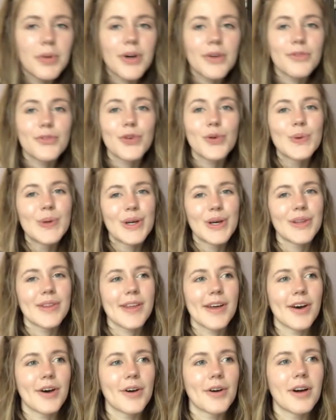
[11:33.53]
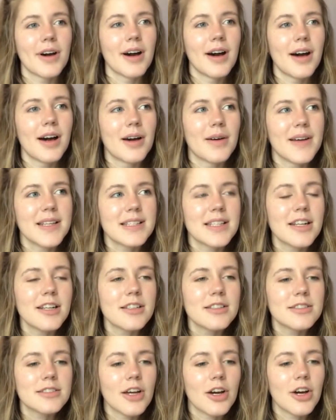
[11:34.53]
But for real though,
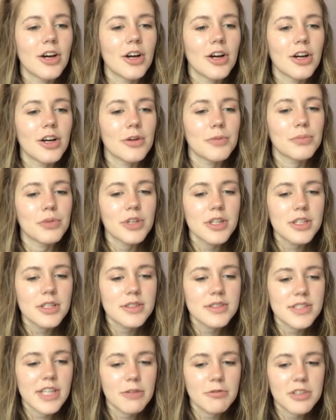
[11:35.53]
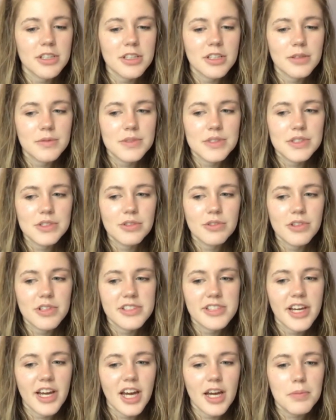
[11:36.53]
aesthetics are pretty insane when it comes to
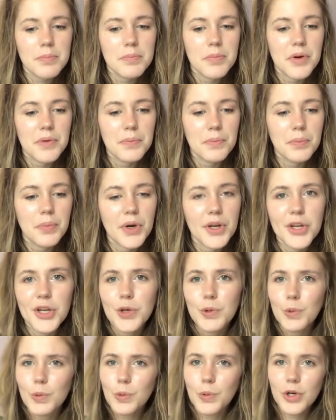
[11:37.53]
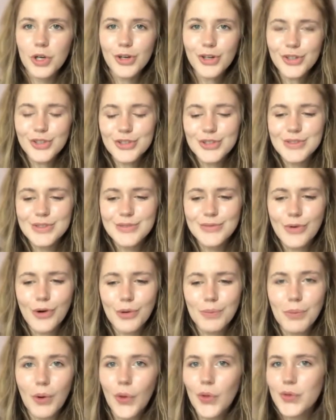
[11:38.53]
this app, but it works
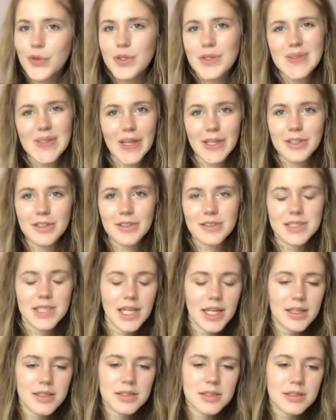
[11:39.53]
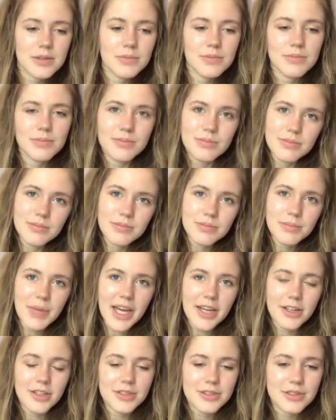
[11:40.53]
for both sellers and
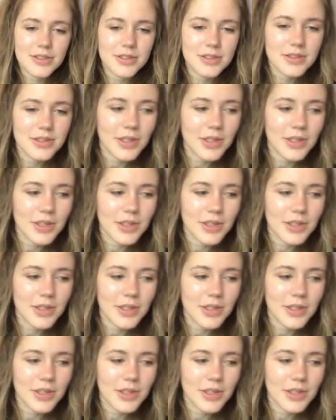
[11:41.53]
buyers.